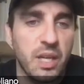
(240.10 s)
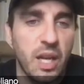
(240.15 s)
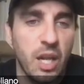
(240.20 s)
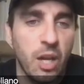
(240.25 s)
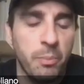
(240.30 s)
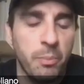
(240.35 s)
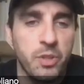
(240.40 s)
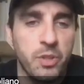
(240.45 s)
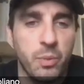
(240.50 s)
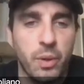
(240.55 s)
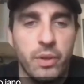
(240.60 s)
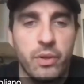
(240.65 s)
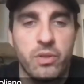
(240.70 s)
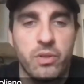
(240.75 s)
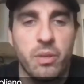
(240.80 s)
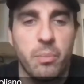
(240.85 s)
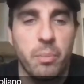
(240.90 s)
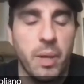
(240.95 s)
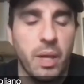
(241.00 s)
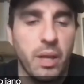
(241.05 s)
in and helps you, whether
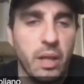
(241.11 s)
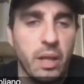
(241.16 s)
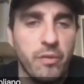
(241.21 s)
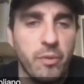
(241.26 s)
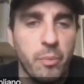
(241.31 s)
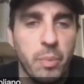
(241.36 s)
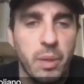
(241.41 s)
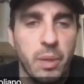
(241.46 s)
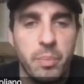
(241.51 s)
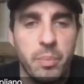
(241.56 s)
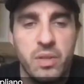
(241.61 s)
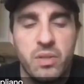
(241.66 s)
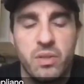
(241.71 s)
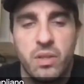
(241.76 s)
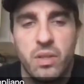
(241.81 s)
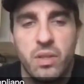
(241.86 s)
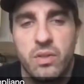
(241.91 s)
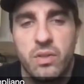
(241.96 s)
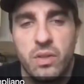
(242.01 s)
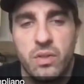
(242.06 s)
it's a bailout of a big
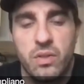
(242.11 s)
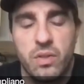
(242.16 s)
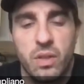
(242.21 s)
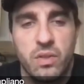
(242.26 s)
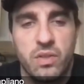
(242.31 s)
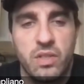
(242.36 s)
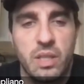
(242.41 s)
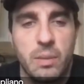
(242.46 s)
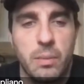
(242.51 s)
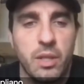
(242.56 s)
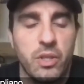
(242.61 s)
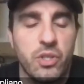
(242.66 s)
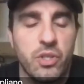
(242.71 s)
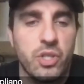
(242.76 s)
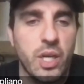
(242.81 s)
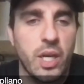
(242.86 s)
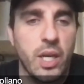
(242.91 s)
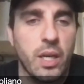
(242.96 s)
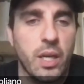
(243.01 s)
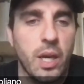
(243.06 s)
business, it's a
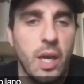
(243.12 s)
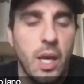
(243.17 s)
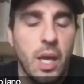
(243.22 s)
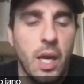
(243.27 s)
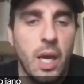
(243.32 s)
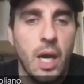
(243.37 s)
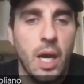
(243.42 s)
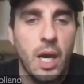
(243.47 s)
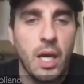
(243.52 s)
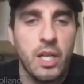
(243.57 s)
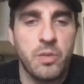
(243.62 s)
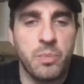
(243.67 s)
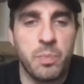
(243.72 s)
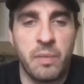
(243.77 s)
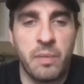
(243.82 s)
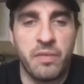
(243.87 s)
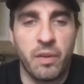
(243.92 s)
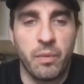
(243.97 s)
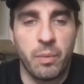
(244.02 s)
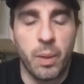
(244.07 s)
stimulus check, uh, it's
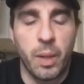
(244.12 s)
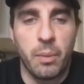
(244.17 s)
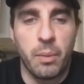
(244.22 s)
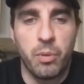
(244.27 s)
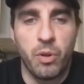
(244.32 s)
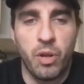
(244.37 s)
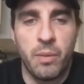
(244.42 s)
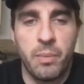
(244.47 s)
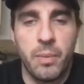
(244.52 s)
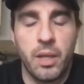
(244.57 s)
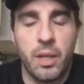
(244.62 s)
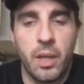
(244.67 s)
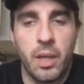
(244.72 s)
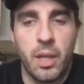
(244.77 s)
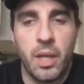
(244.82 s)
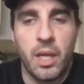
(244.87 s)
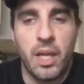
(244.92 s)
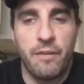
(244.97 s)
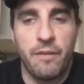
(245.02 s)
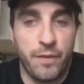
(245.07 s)
beefed up unemployment,
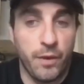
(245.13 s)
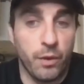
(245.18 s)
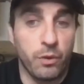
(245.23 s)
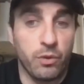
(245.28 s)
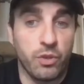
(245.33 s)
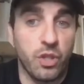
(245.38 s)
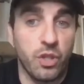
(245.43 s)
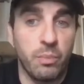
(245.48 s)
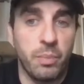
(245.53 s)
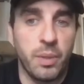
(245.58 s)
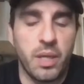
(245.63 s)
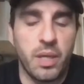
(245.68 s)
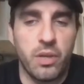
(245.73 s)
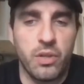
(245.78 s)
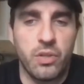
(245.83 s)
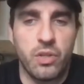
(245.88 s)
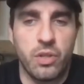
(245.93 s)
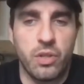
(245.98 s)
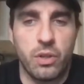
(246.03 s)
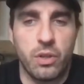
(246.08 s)
it feels good
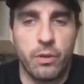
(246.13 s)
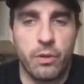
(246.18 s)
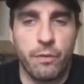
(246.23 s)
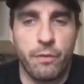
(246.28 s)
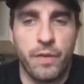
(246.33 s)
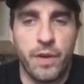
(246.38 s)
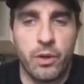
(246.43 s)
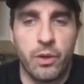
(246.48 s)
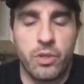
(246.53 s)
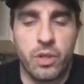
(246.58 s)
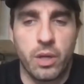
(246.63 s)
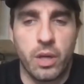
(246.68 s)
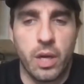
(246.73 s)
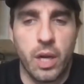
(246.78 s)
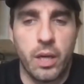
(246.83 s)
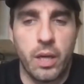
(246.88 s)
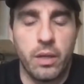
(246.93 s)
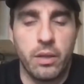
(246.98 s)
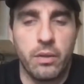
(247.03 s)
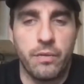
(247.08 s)
because your, your fears are
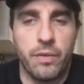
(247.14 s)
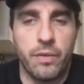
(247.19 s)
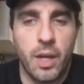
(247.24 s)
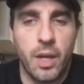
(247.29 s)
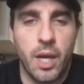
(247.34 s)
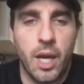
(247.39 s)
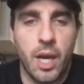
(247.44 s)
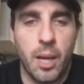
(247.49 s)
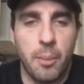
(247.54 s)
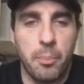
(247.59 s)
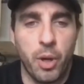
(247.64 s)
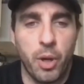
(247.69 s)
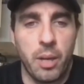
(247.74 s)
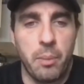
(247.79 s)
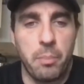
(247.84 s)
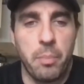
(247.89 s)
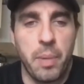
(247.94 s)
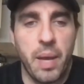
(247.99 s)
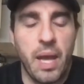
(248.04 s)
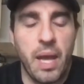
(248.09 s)
kind of uh, put
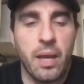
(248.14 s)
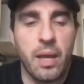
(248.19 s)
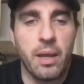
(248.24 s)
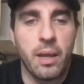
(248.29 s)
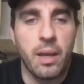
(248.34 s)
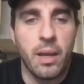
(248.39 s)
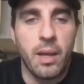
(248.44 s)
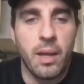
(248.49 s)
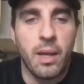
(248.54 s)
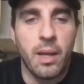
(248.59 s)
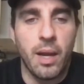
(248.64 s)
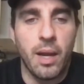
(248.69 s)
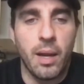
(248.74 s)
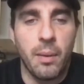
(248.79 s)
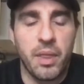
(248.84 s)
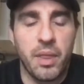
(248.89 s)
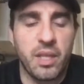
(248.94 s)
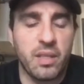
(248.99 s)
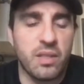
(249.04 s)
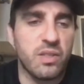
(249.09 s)
at bay.
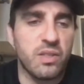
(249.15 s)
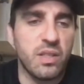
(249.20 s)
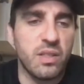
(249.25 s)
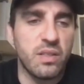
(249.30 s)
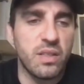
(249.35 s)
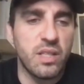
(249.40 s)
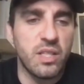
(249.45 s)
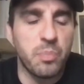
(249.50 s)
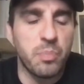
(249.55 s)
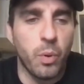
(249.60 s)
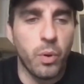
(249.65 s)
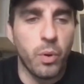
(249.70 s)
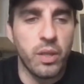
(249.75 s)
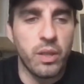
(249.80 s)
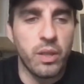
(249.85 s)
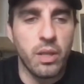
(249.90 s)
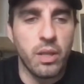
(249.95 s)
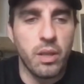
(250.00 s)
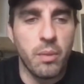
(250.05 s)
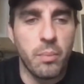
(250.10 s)
Um, I think to CZ's
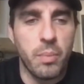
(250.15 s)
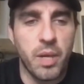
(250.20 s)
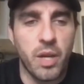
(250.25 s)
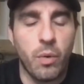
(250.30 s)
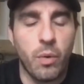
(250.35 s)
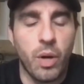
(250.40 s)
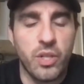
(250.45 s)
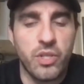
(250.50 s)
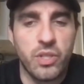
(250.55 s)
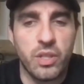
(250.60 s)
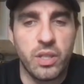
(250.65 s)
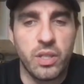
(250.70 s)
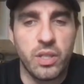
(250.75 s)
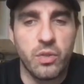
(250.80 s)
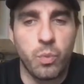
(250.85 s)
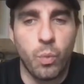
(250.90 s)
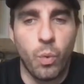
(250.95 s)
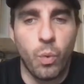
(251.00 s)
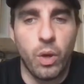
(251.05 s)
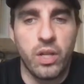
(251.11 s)
point, that the big question
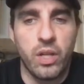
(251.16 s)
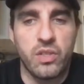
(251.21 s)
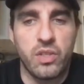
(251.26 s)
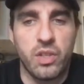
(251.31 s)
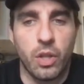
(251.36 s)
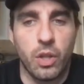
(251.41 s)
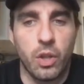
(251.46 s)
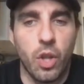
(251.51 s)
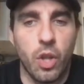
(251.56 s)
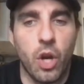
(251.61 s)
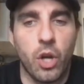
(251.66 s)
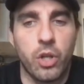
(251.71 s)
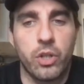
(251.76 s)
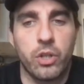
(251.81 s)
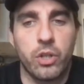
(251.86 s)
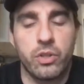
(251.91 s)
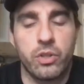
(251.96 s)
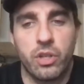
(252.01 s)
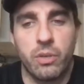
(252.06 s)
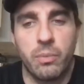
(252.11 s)
is what is the
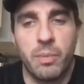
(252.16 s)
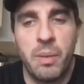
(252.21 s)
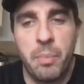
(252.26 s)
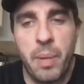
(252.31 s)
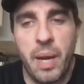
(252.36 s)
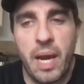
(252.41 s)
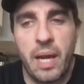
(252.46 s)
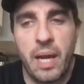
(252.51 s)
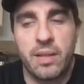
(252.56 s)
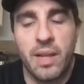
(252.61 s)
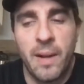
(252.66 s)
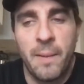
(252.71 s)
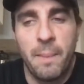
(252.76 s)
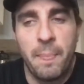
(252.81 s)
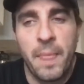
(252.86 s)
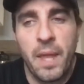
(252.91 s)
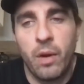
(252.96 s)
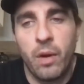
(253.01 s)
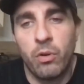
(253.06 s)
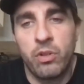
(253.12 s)
longer term impact?
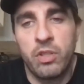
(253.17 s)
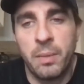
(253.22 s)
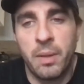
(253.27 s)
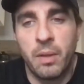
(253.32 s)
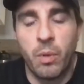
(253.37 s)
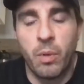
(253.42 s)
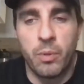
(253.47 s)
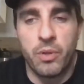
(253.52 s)
And ultimately,